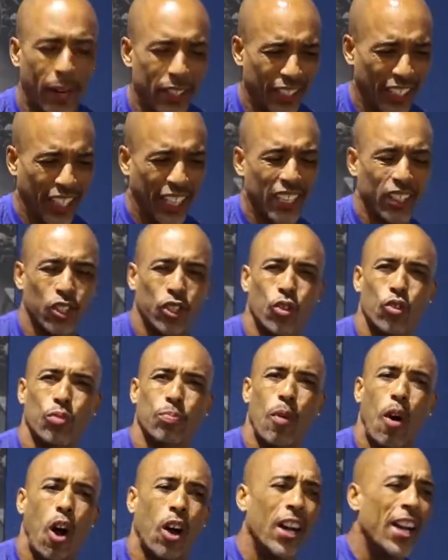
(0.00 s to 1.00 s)
because the kids are too
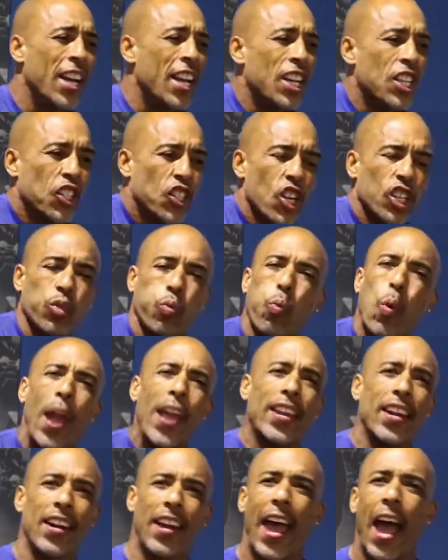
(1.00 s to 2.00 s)
small, just
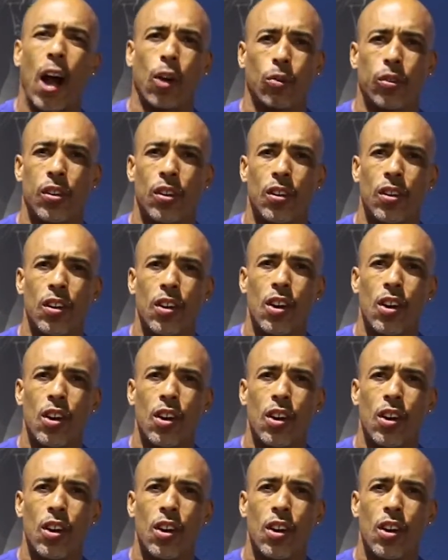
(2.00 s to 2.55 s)
wait it out.